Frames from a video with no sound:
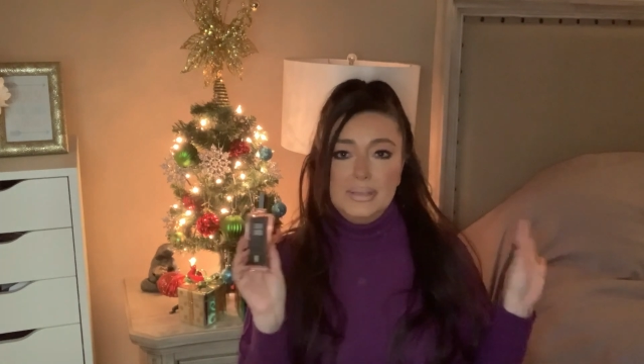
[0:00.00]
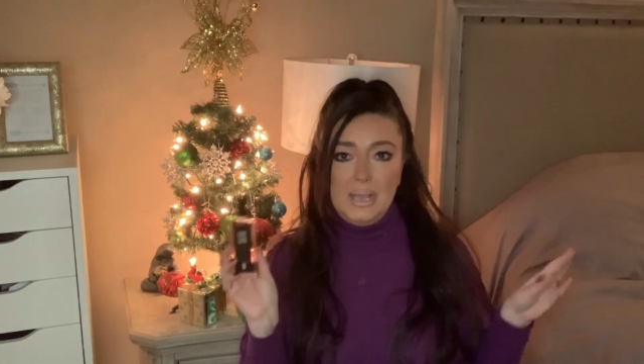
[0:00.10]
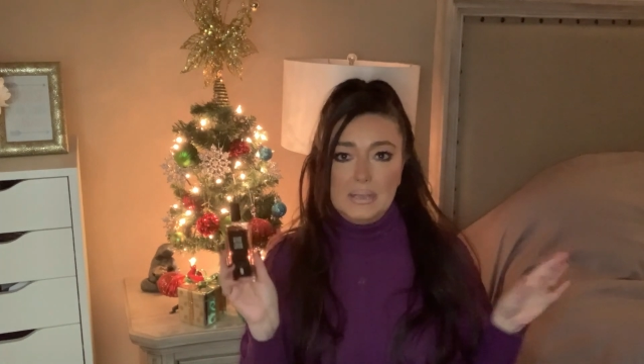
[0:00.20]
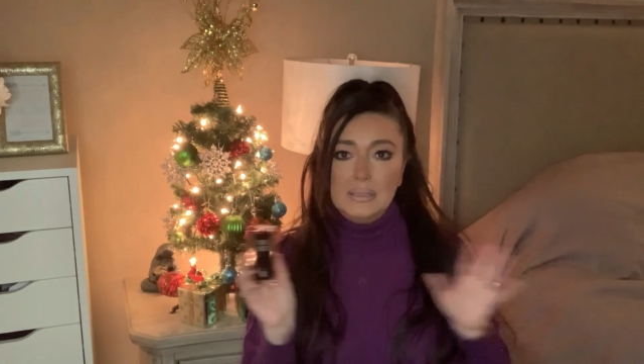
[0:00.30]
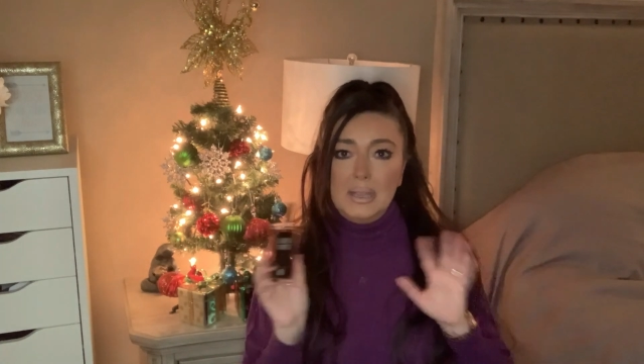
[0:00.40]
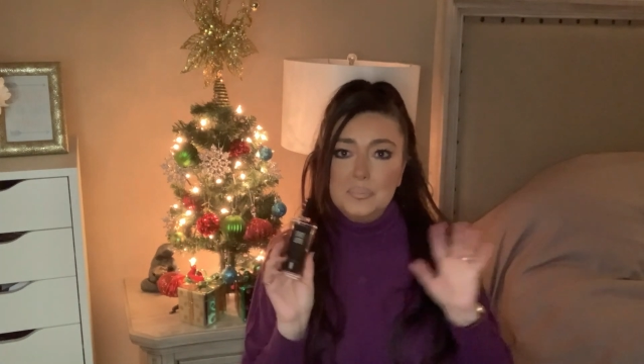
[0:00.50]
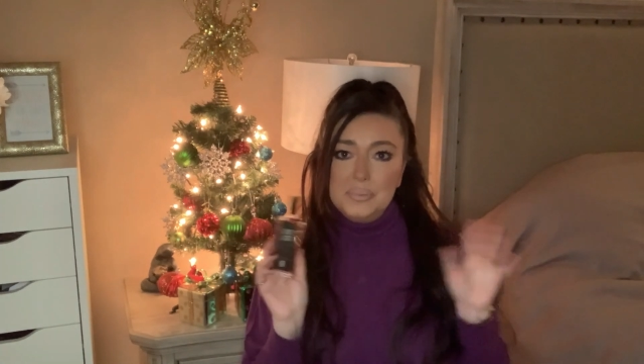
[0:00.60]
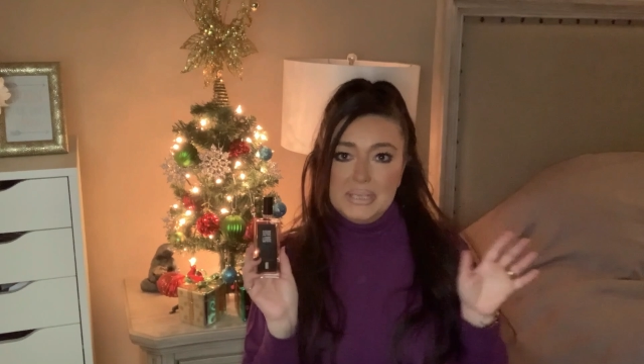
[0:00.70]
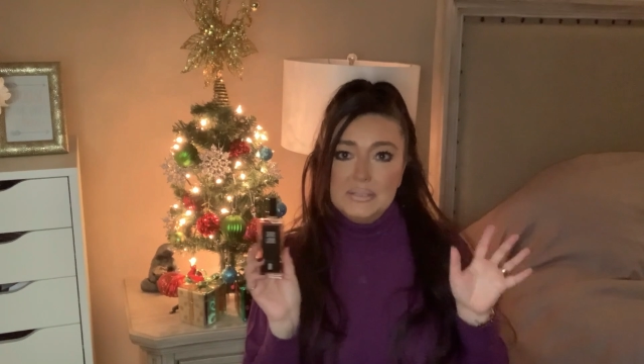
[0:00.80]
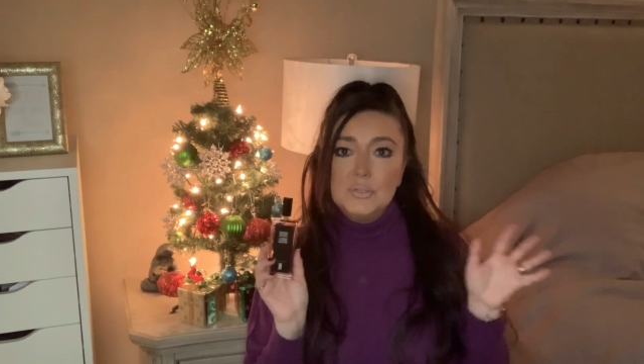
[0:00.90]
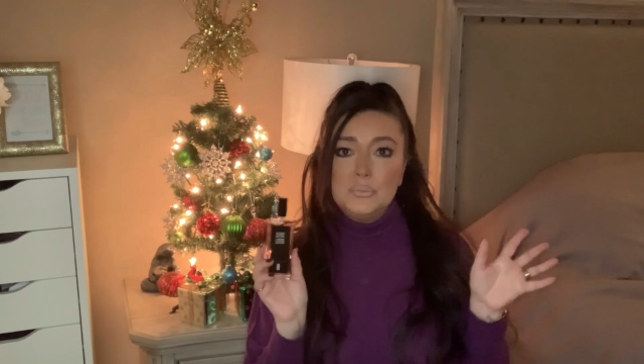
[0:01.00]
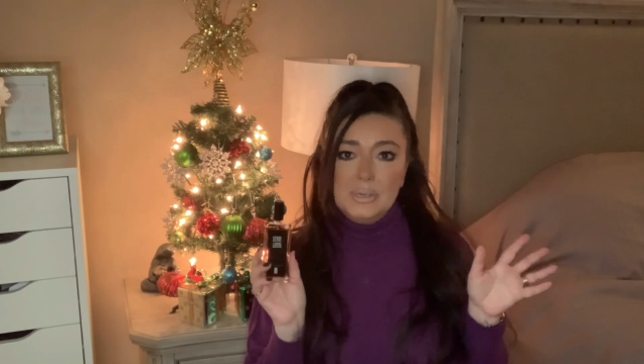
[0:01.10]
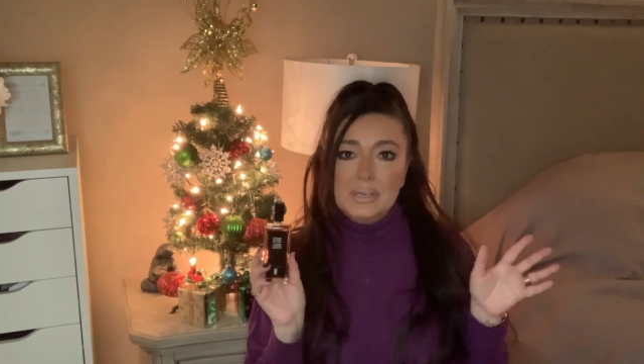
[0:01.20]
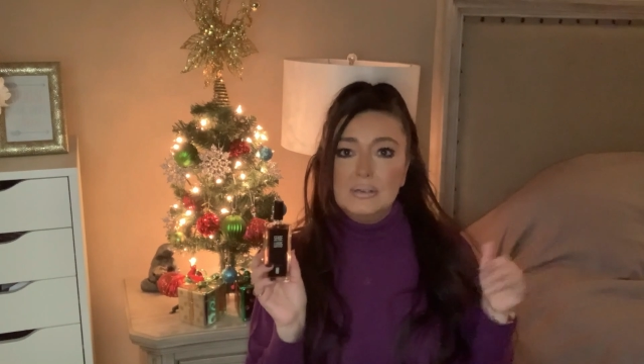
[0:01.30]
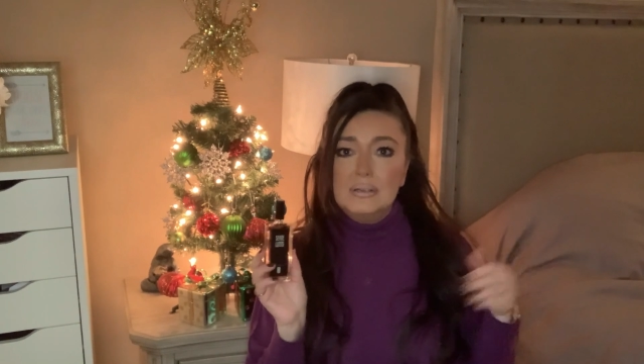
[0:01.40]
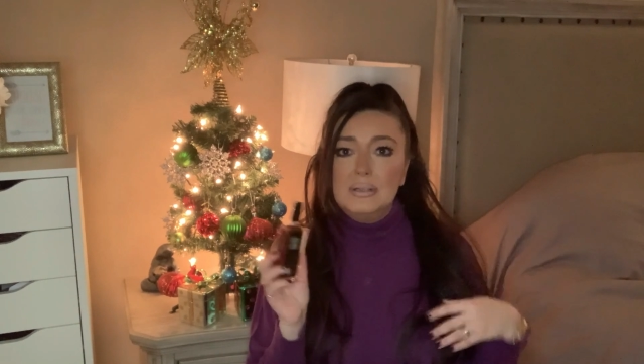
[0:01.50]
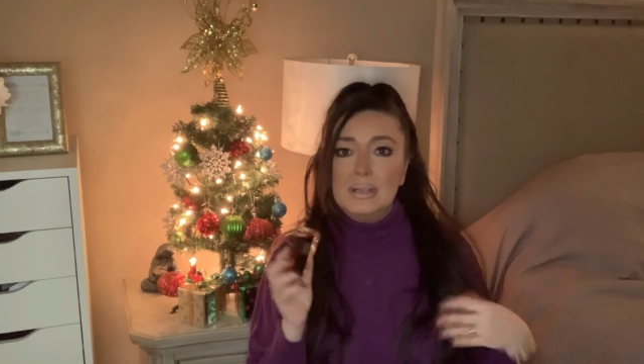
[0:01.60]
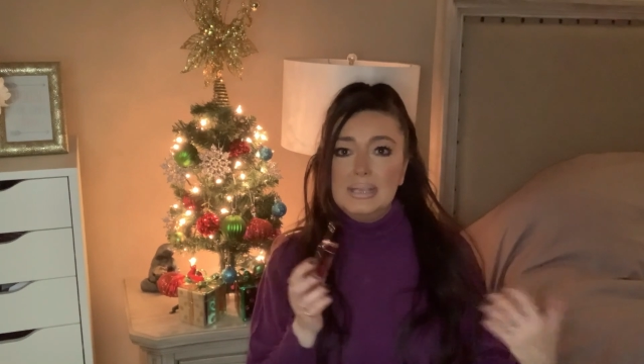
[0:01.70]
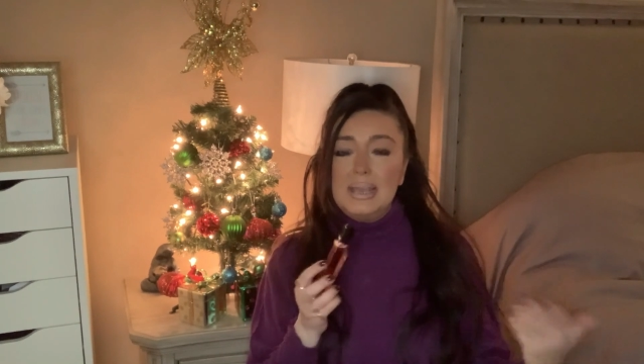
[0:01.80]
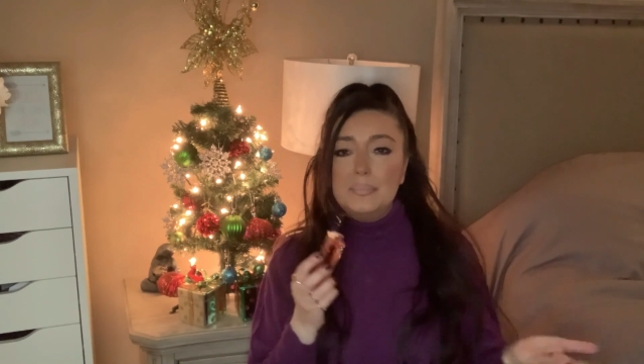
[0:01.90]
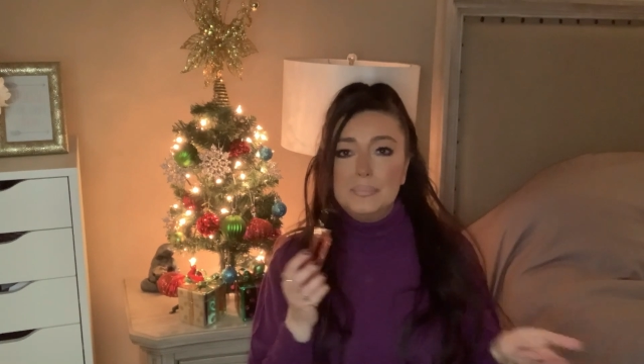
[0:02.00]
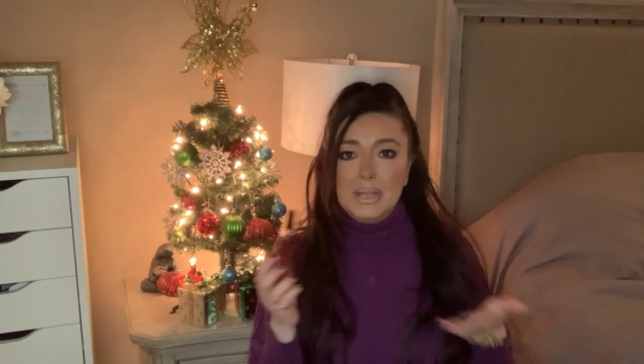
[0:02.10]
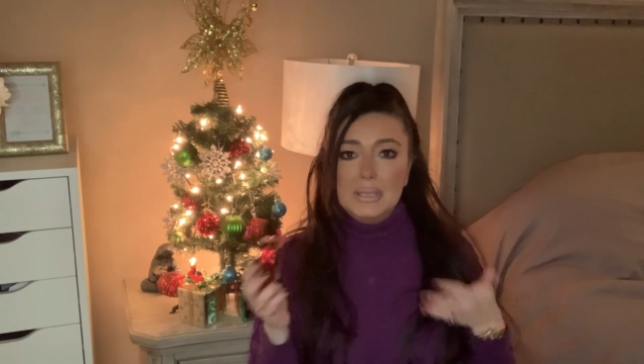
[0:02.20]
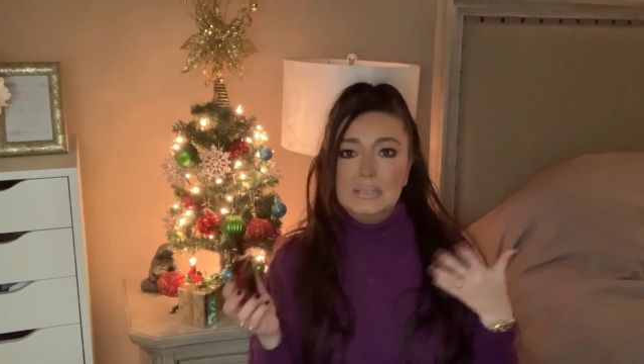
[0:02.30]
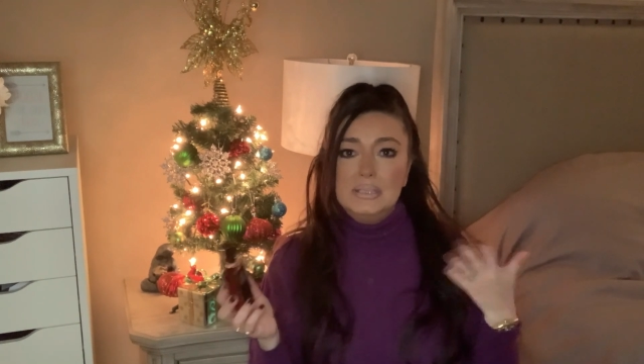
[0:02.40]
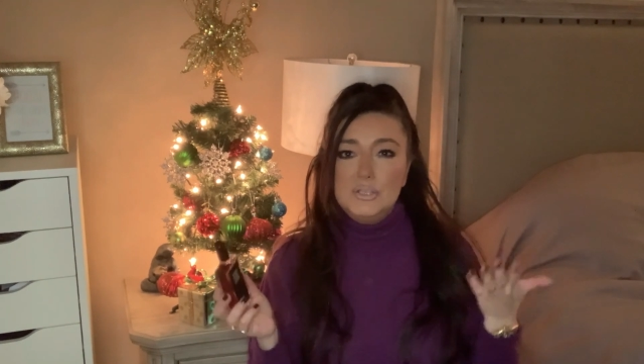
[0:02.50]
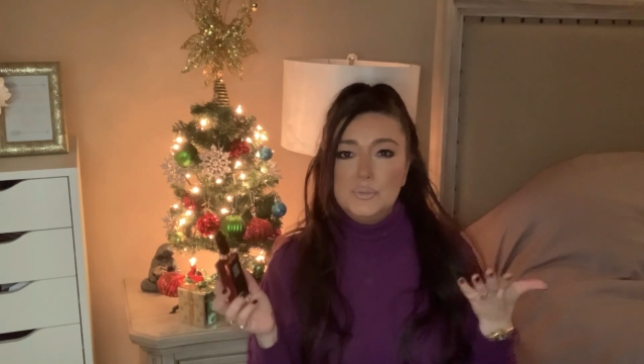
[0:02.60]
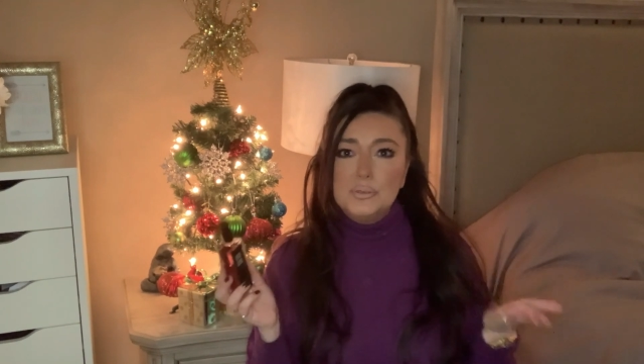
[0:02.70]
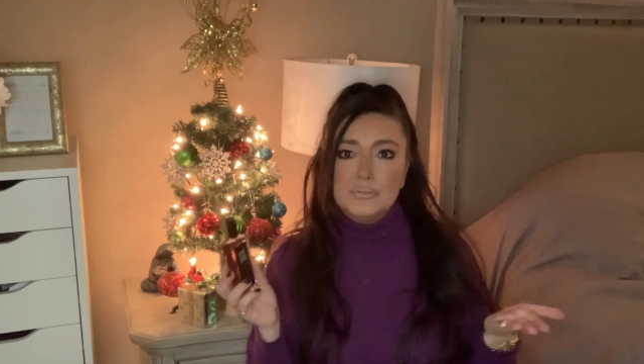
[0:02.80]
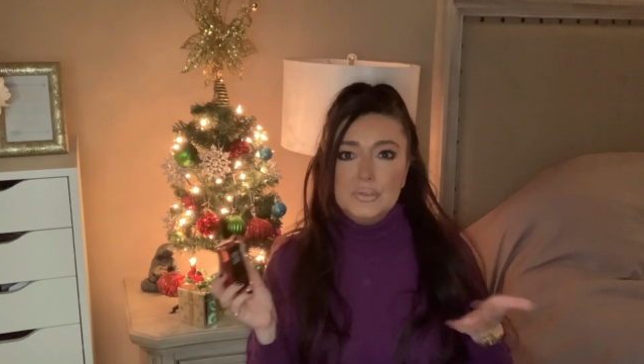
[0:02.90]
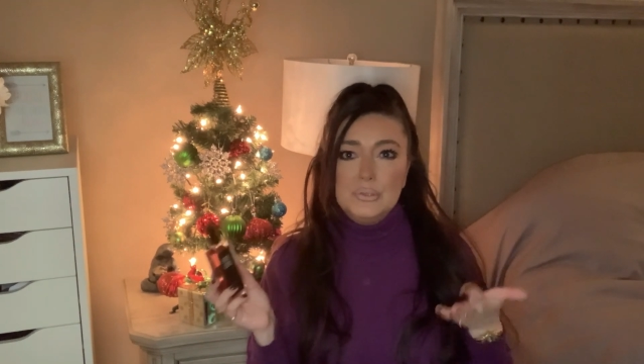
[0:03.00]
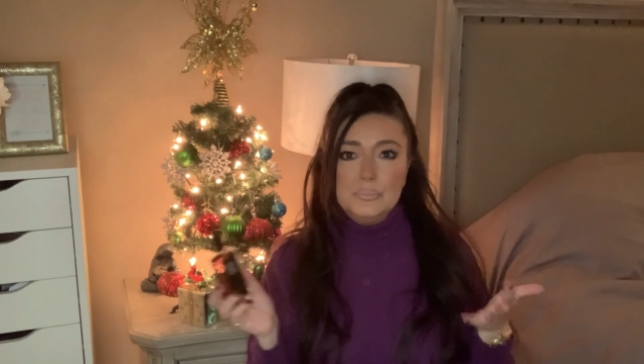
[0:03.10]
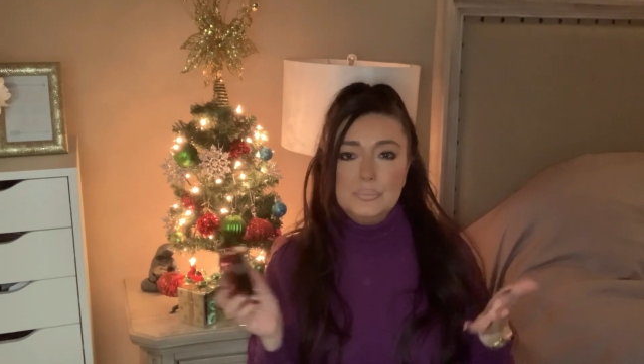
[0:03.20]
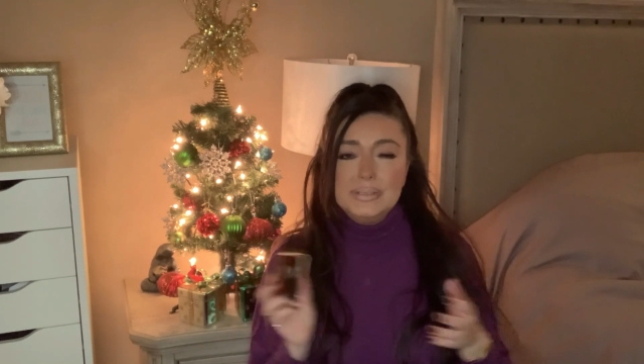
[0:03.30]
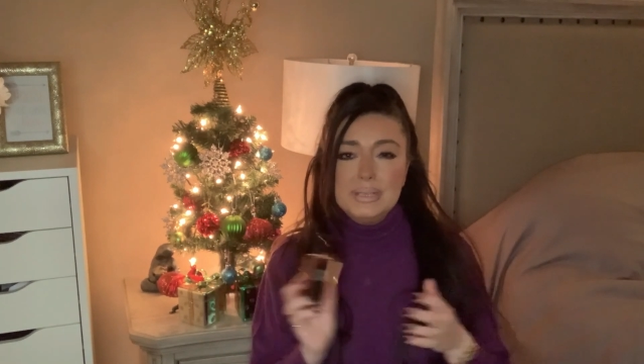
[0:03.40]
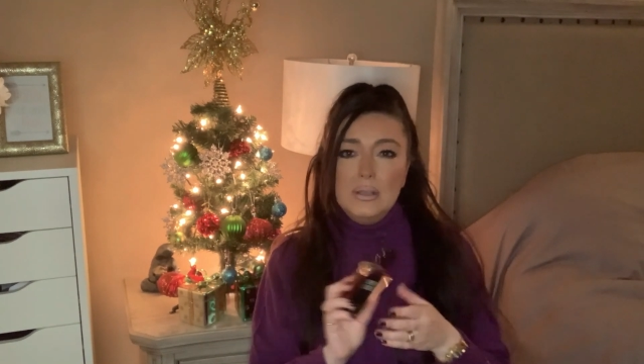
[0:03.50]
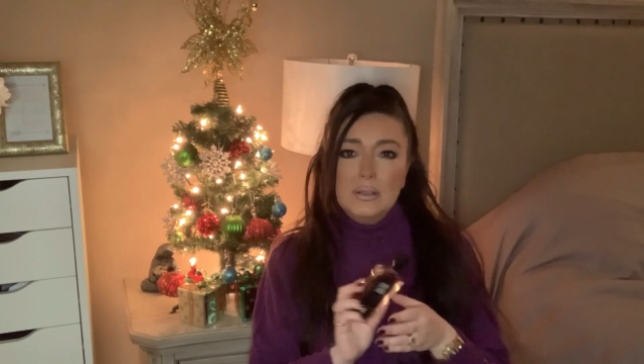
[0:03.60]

the online places where I get my niche perfumes